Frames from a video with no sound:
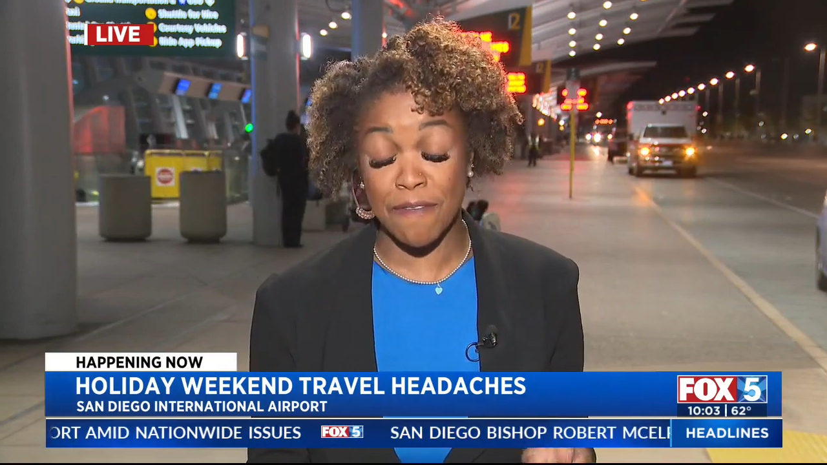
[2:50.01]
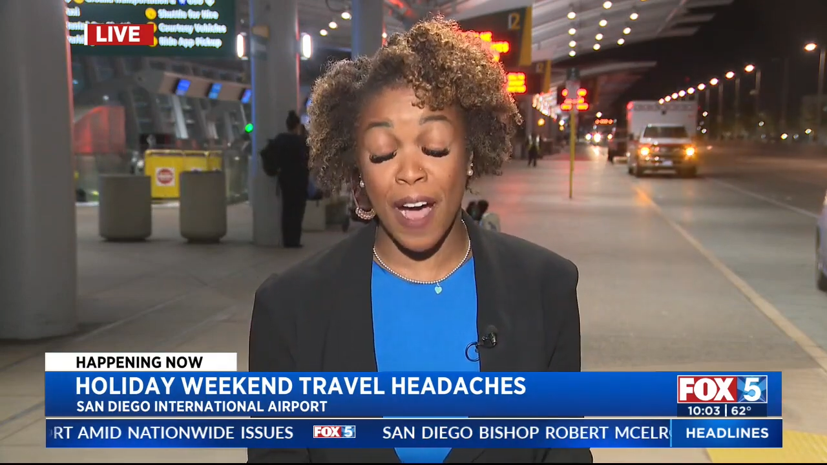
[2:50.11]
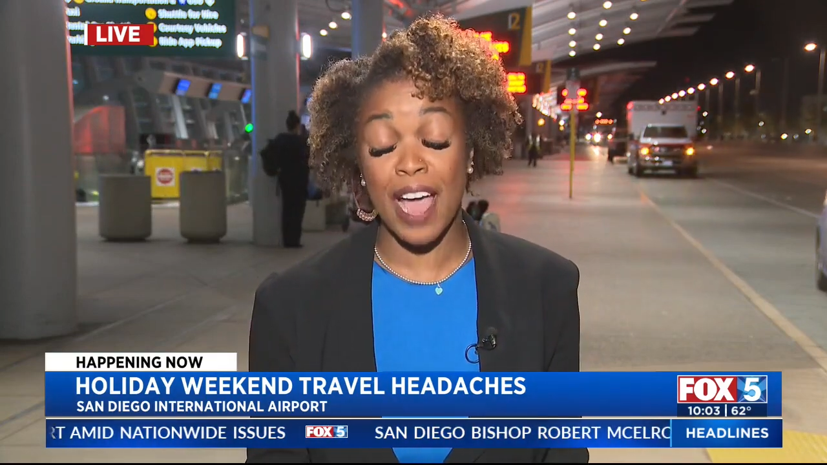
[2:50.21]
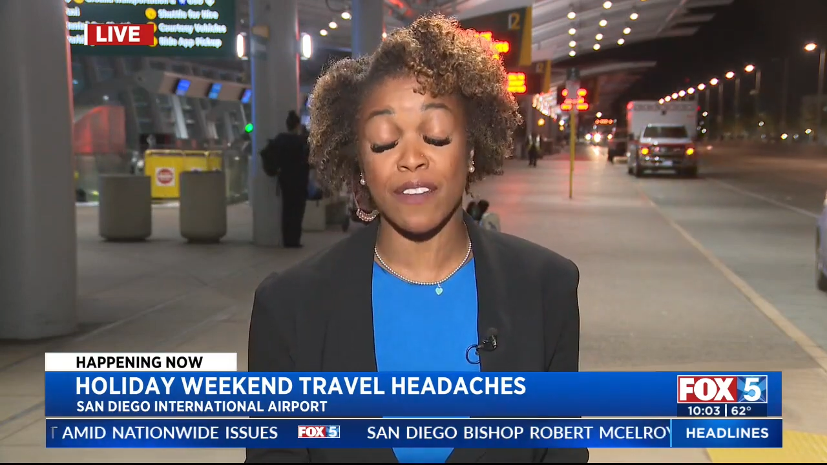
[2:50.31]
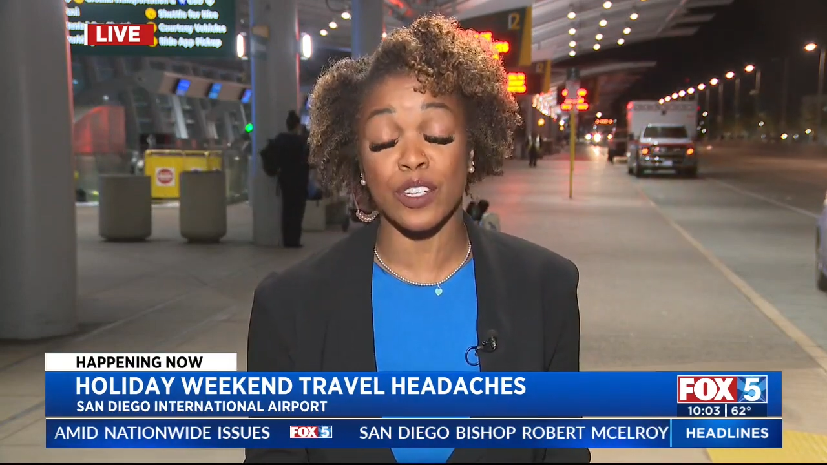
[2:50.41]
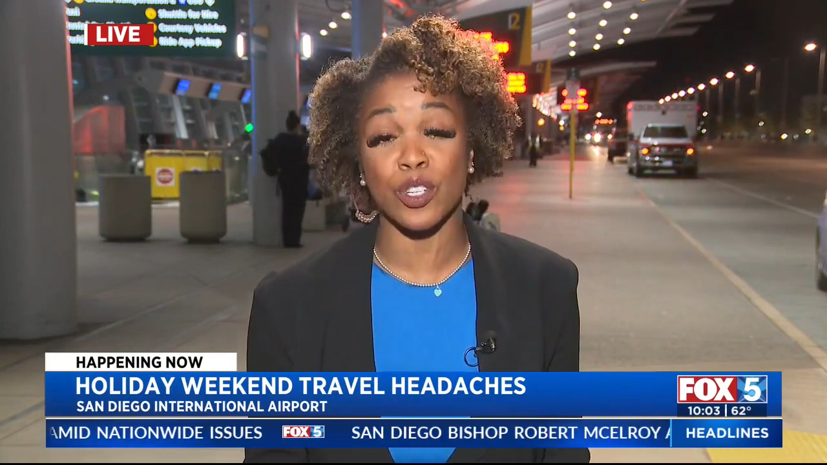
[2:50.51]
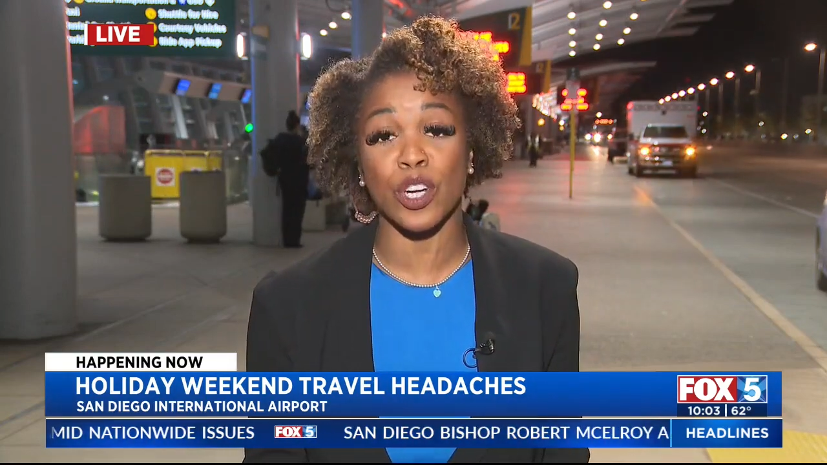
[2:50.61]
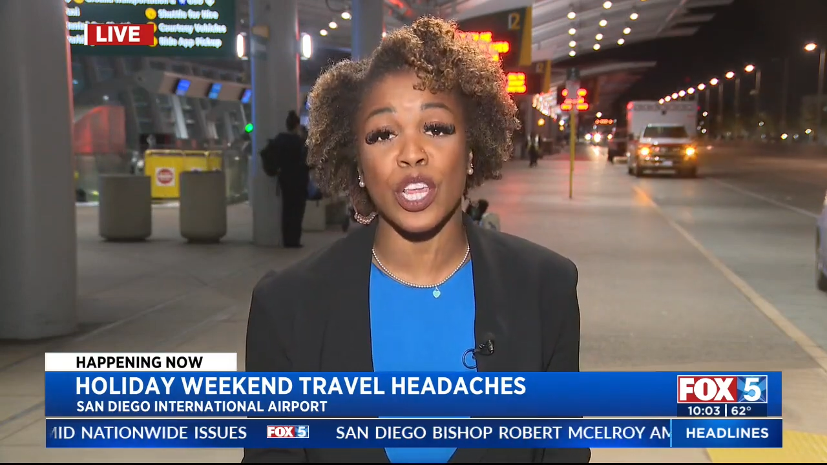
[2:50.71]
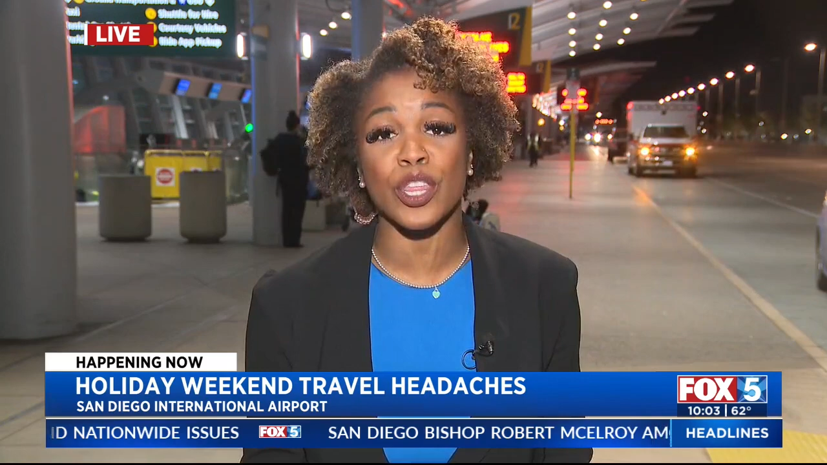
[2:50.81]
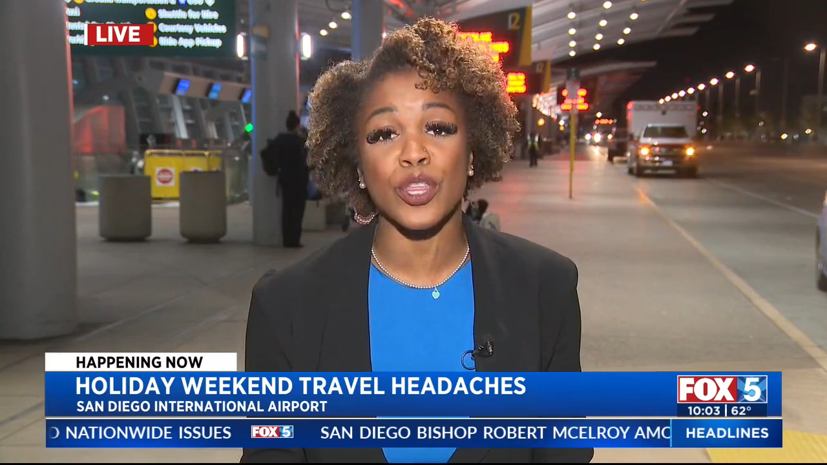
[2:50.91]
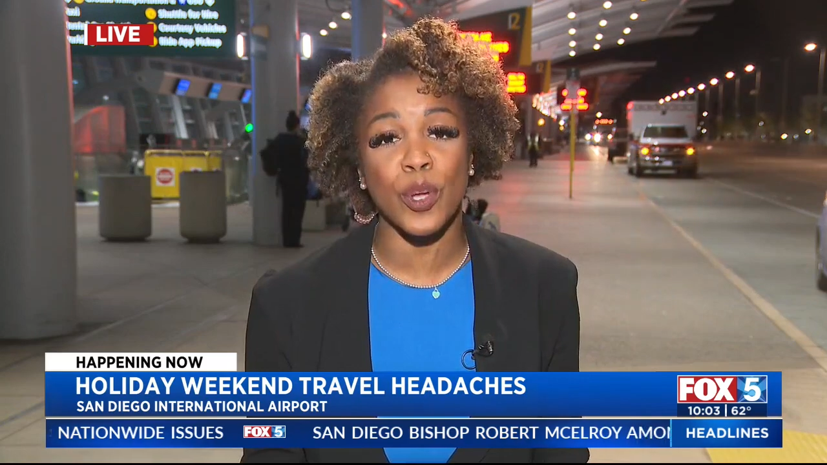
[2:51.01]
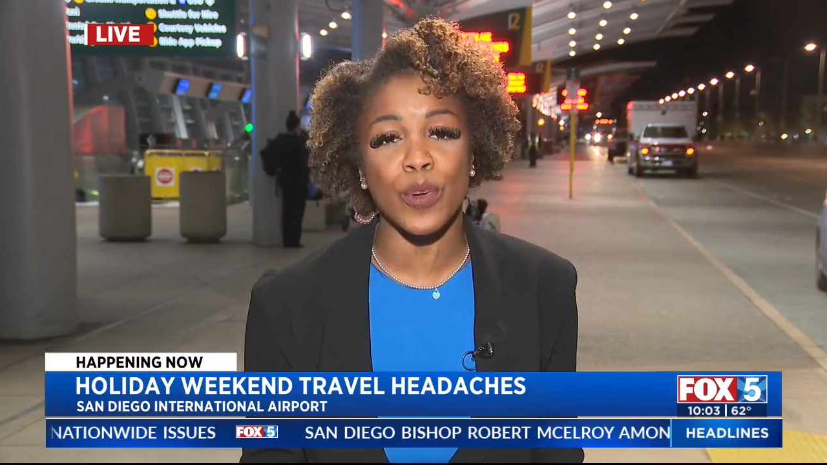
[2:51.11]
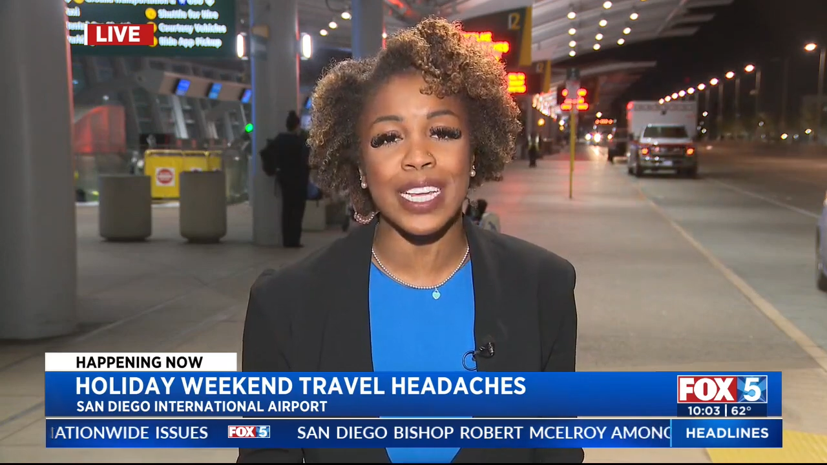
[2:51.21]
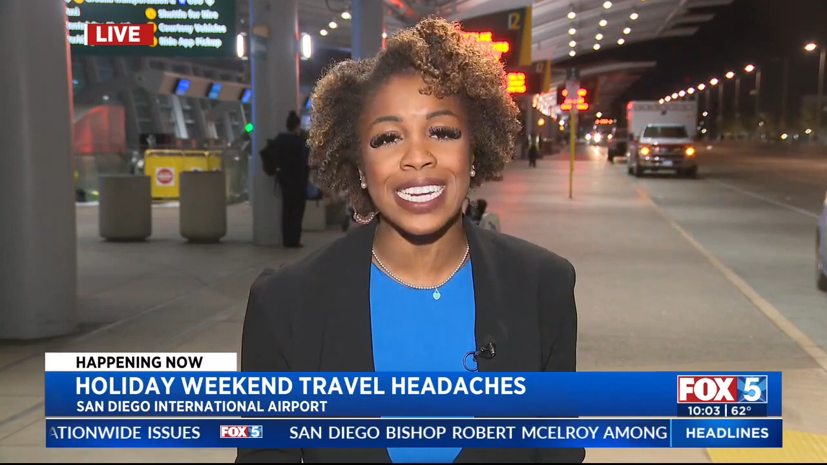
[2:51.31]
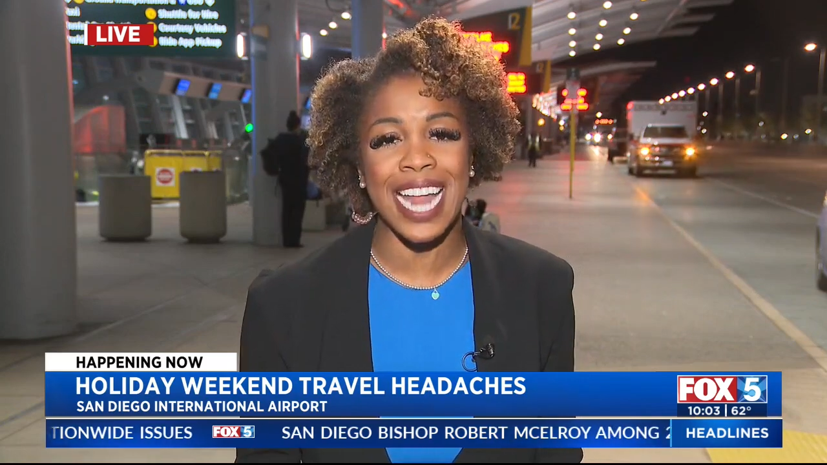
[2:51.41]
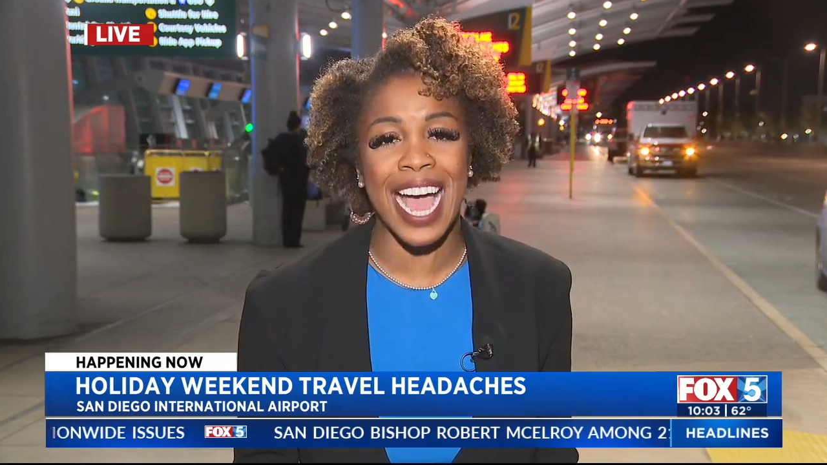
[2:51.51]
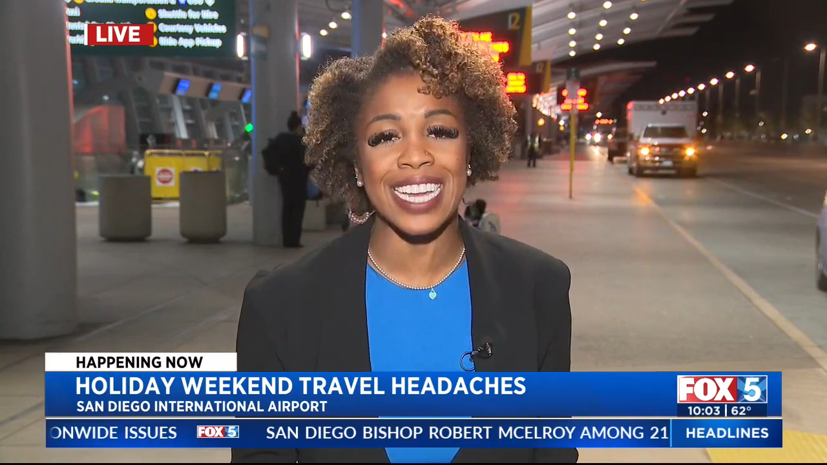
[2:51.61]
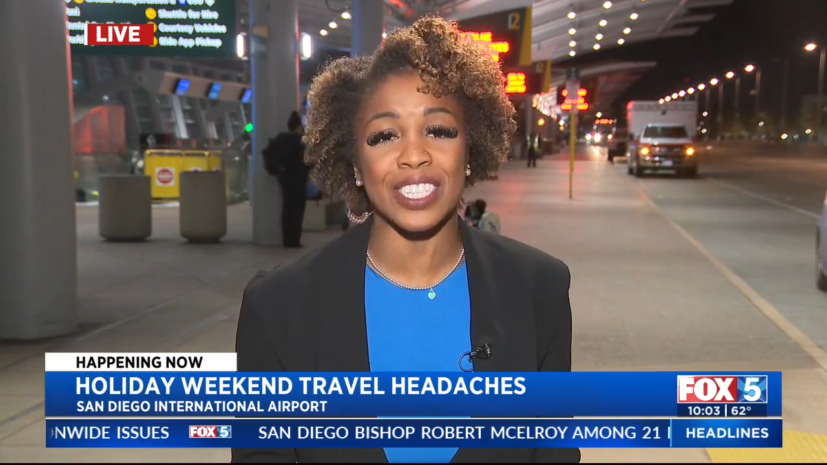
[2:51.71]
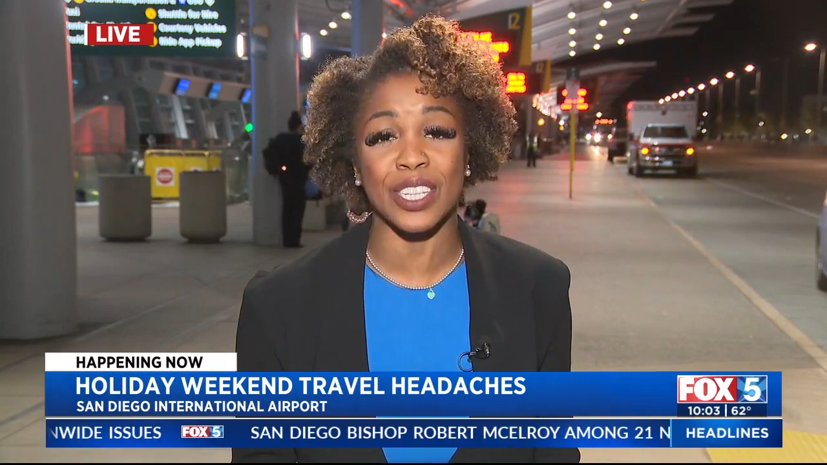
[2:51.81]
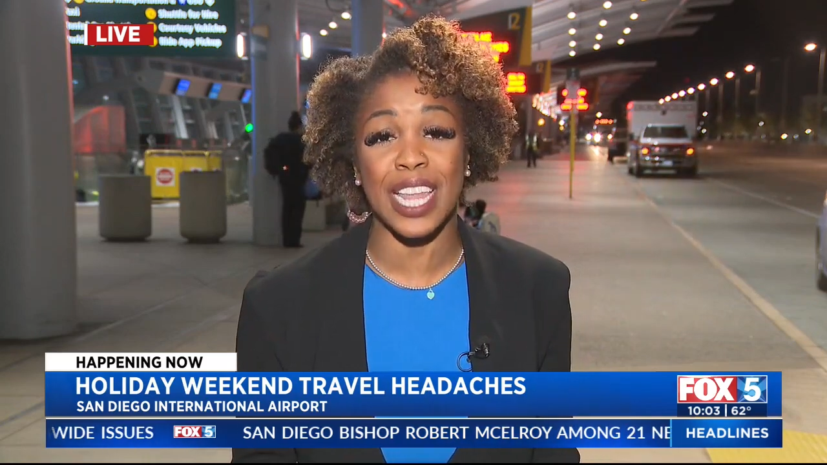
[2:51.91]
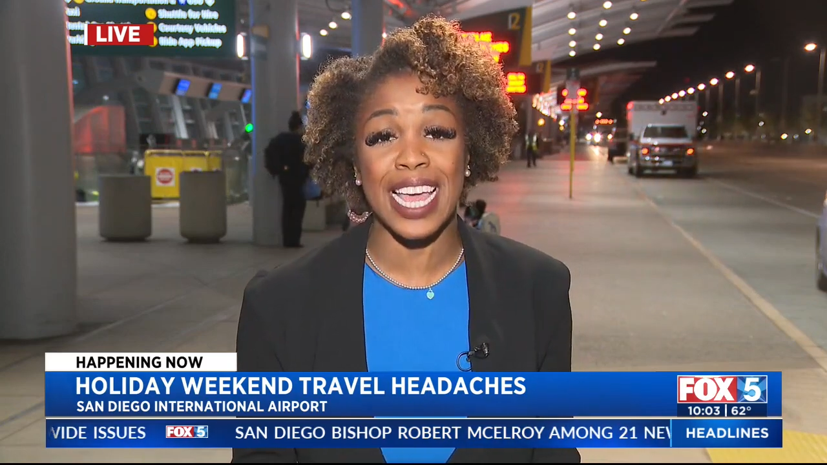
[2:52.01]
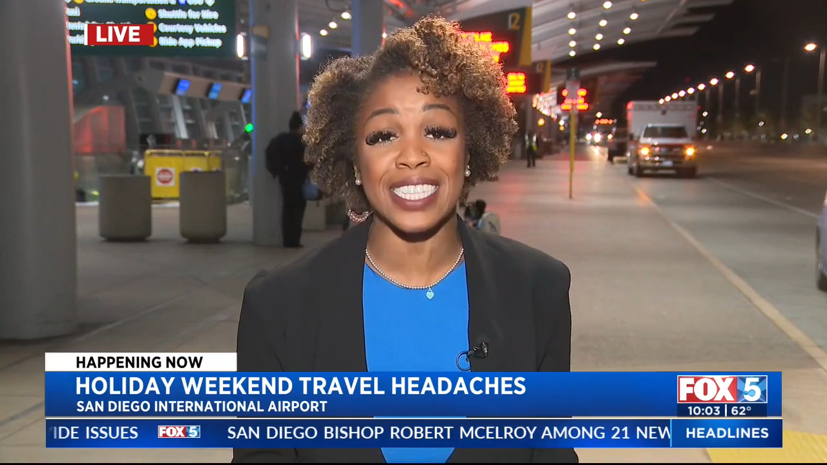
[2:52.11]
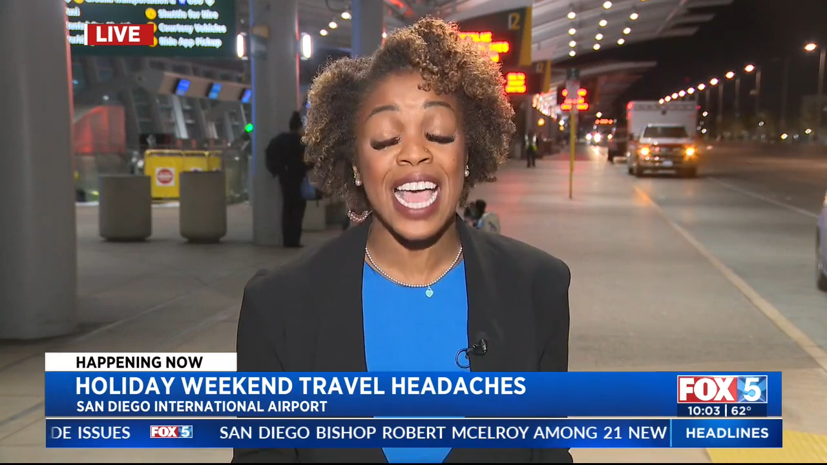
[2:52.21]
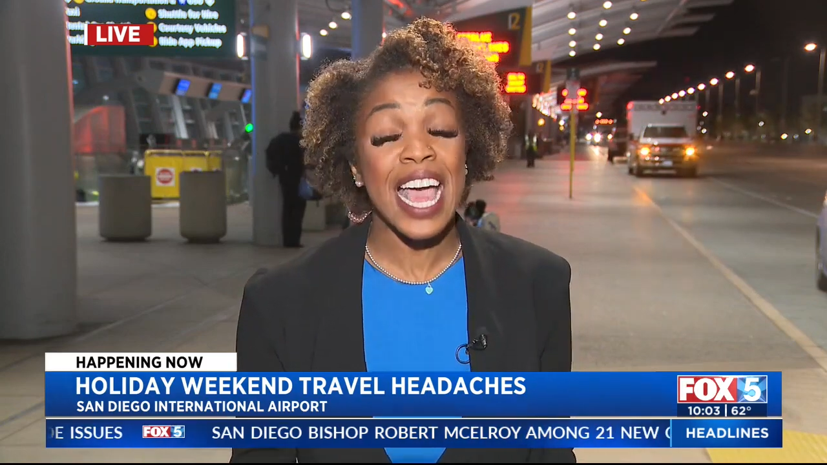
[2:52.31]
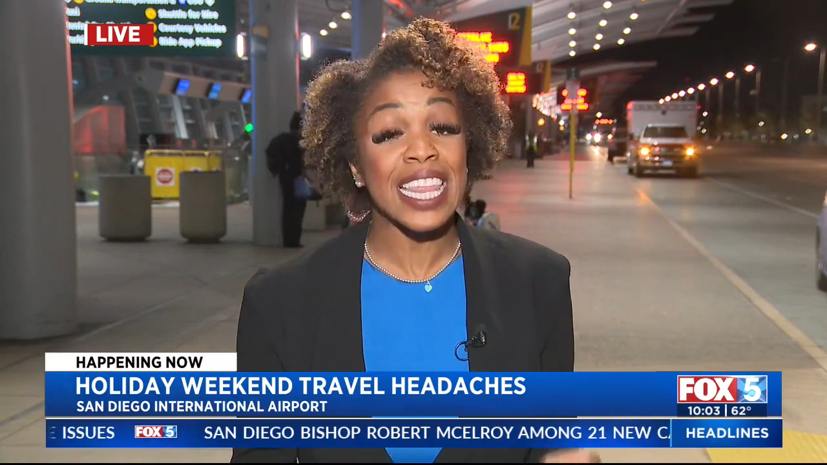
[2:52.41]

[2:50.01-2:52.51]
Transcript: 539 delays.